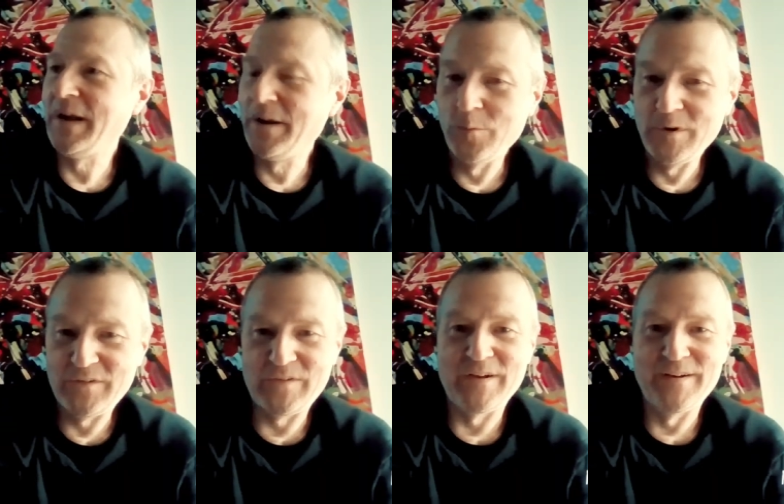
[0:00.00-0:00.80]
Now we
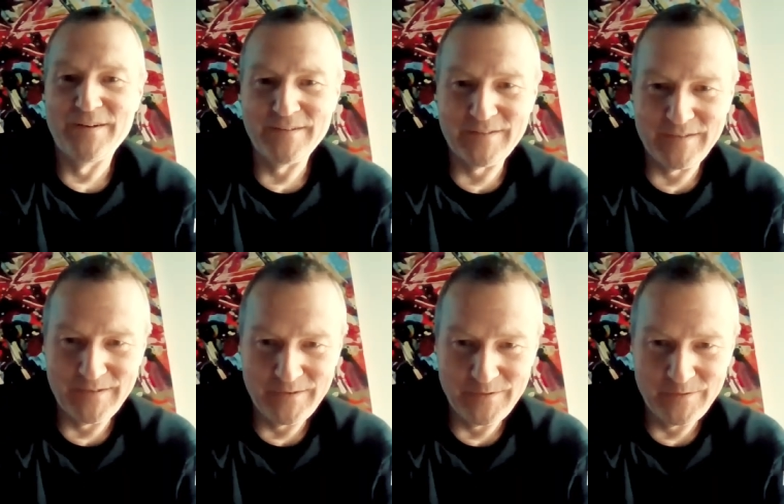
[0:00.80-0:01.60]
start
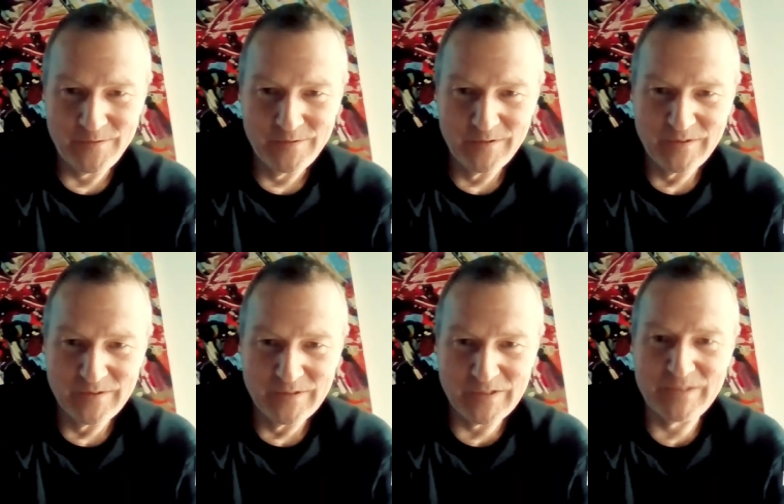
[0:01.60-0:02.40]
to
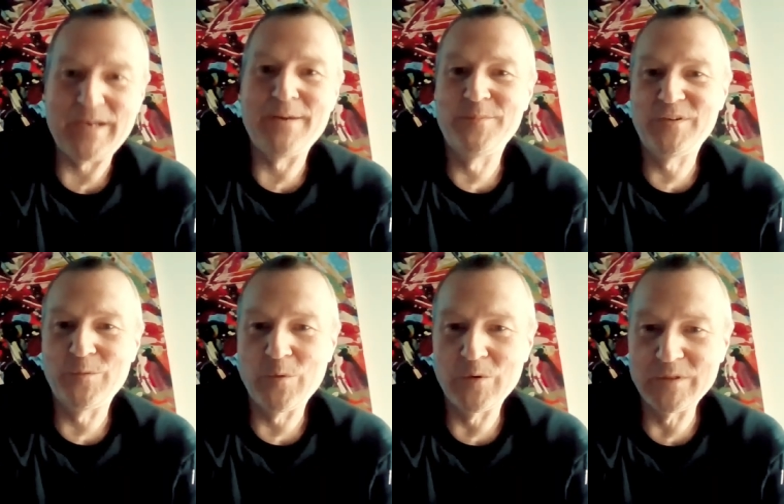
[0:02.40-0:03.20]
step
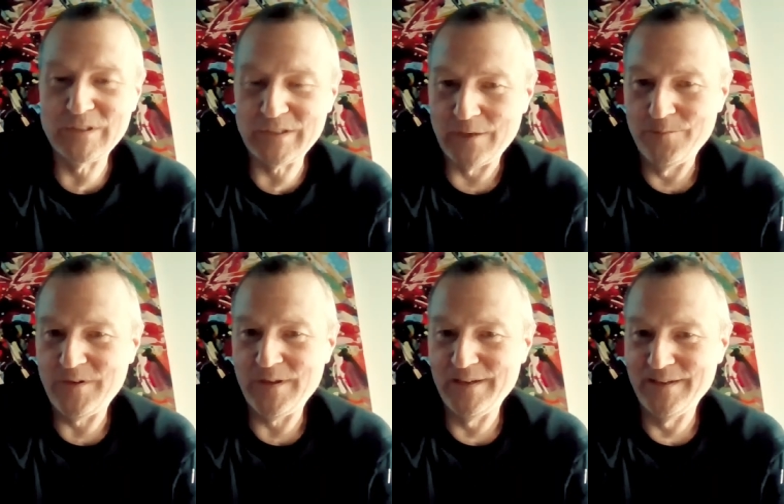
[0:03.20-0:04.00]
towards
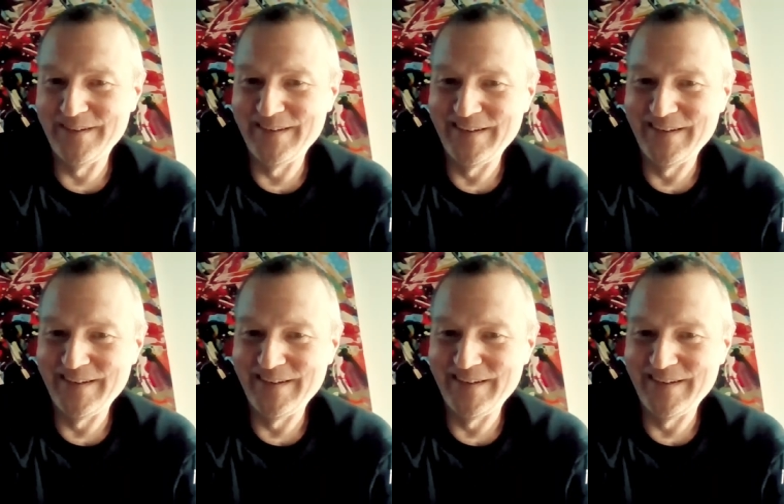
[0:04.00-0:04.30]
something